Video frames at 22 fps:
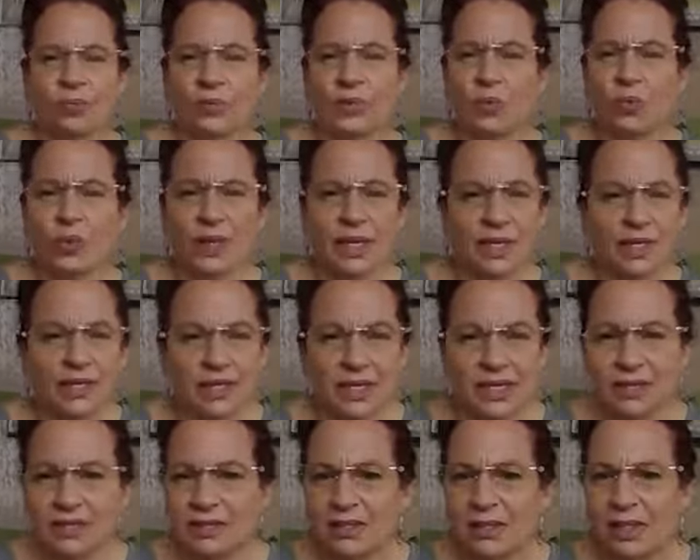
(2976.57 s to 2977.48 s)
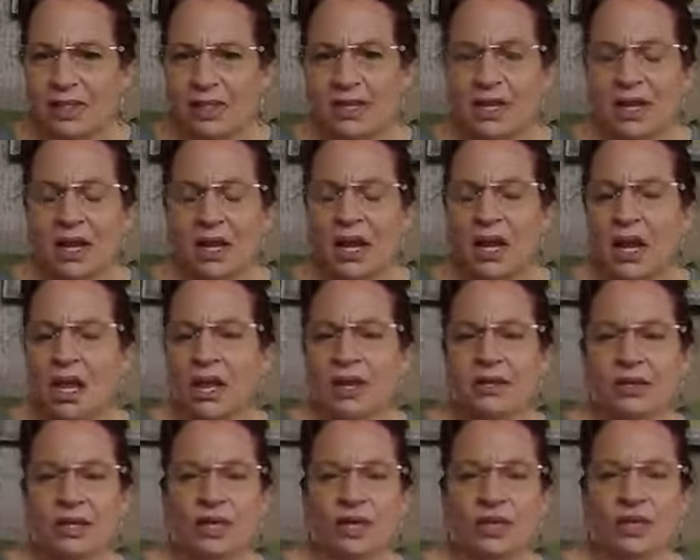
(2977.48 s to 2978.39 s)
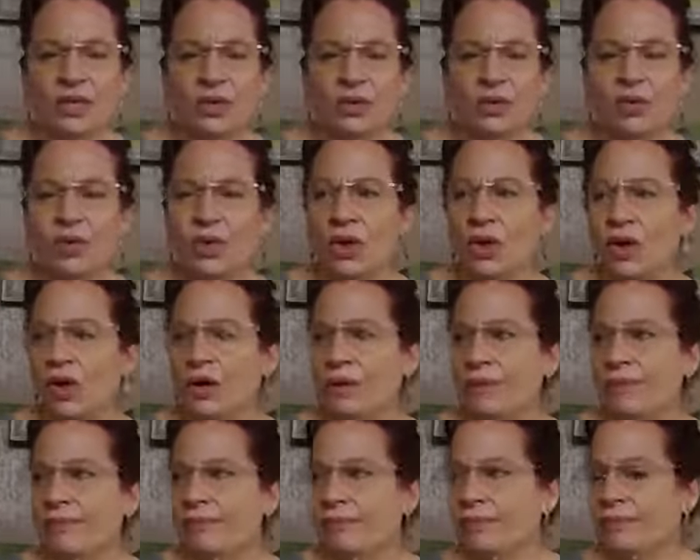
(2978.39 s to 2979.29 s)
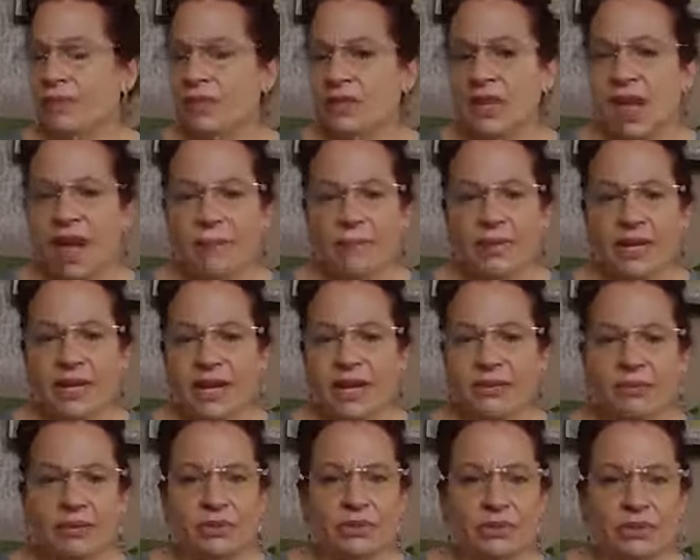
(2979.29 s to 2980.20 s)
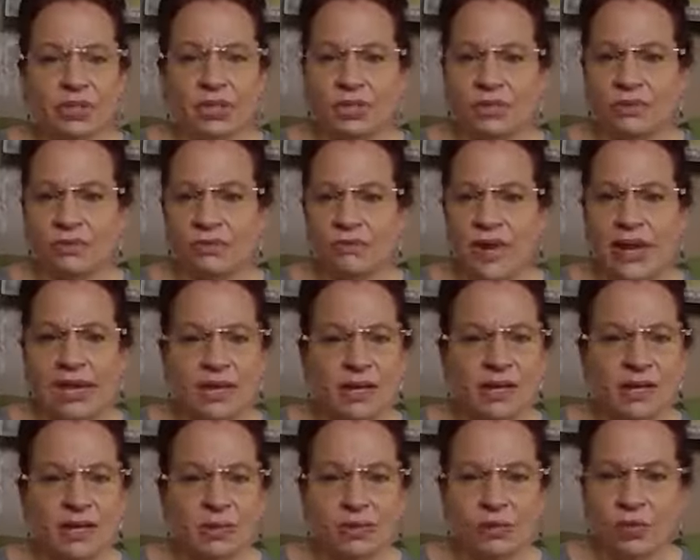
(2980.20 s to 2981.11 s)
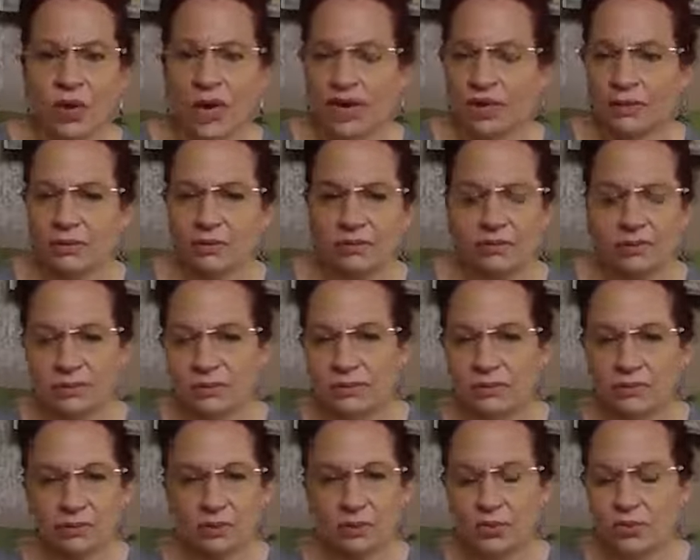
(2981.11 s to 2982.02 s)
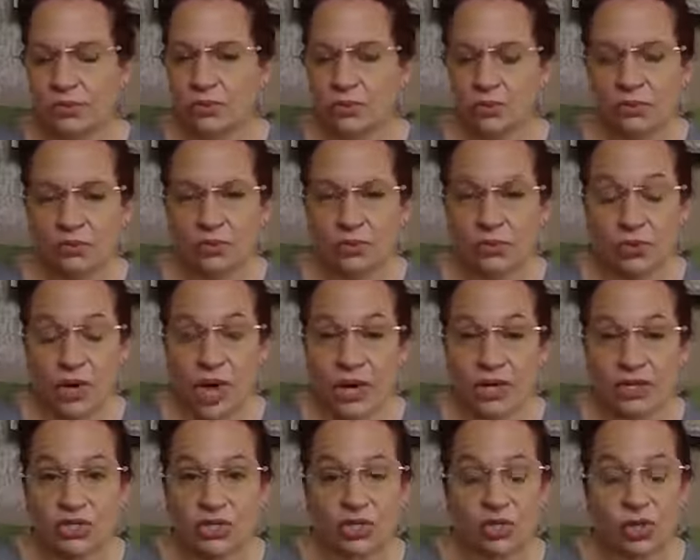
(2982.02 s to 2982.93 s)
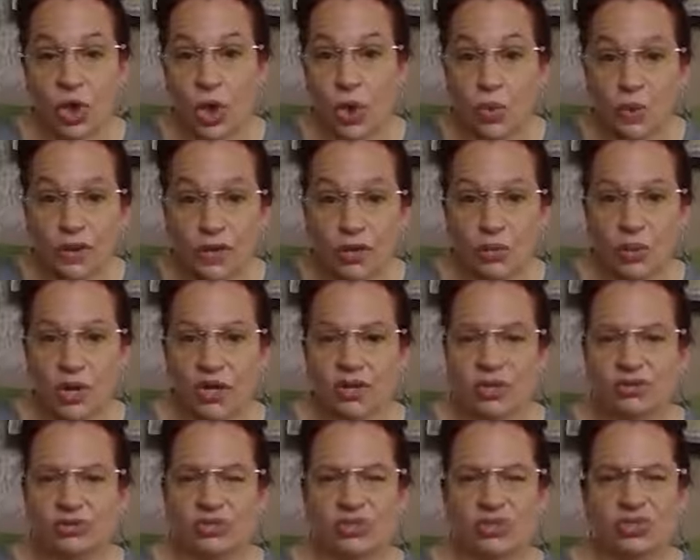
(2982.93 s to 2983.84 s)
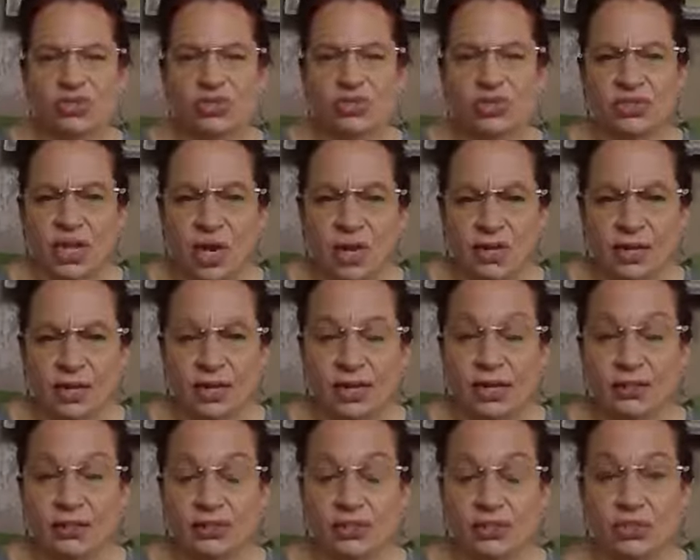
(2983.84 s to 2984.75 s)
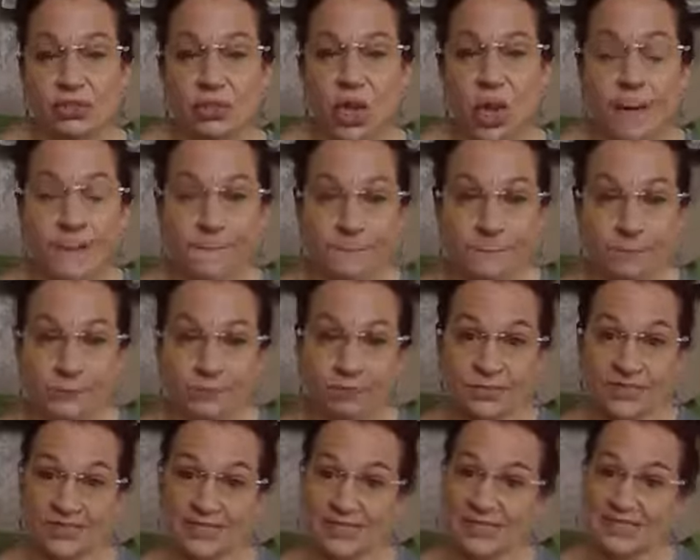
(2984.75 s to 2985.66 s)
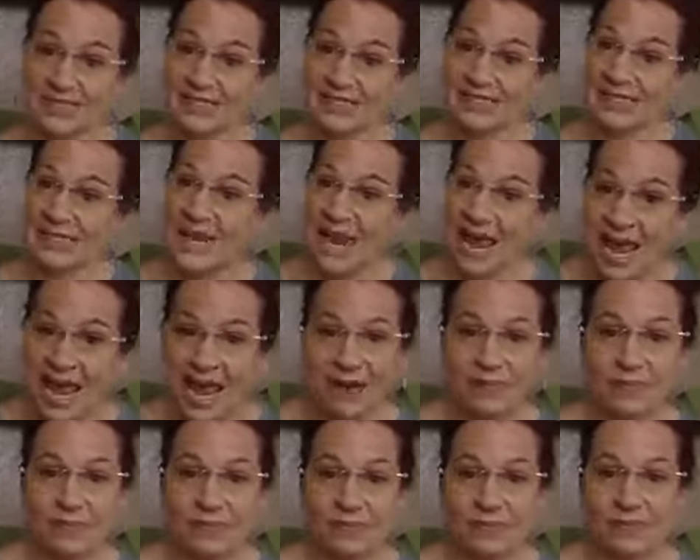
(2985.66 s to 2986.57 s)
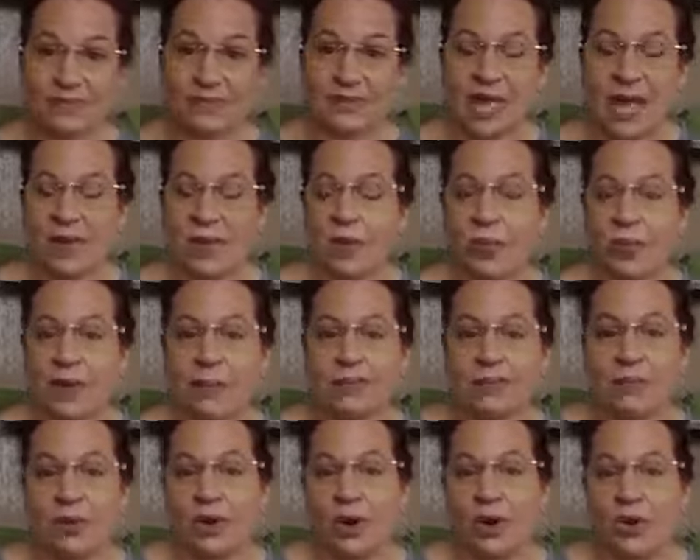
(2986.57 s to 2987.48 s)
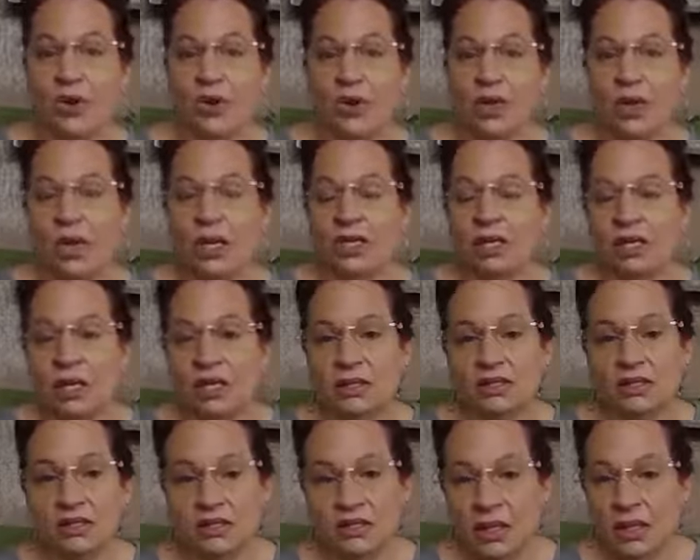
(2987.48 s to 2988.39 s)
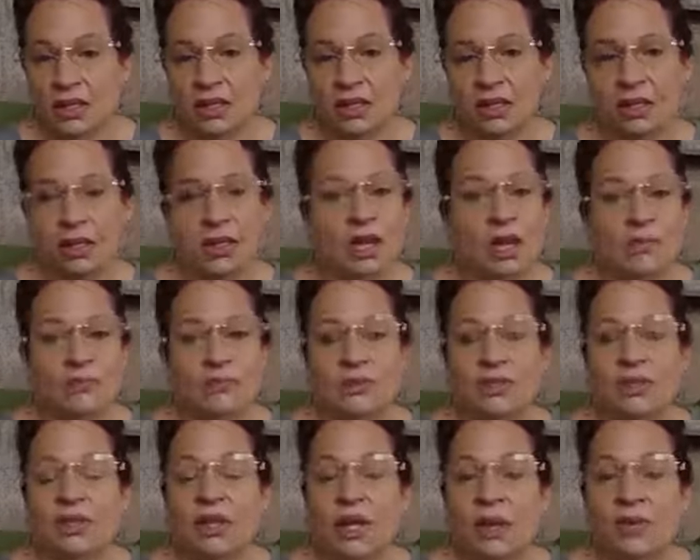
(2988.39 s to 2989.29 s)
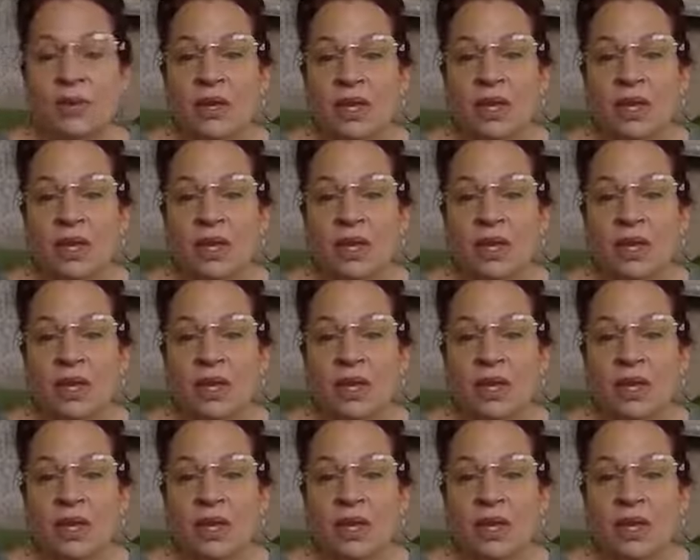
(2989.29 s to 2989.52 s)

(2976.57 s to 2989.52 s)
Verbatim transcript: weakness and I you know um, not being able to make a right direction go anywhere they're just stuck and I just saw snap that whip go and they'll suddenly come to them.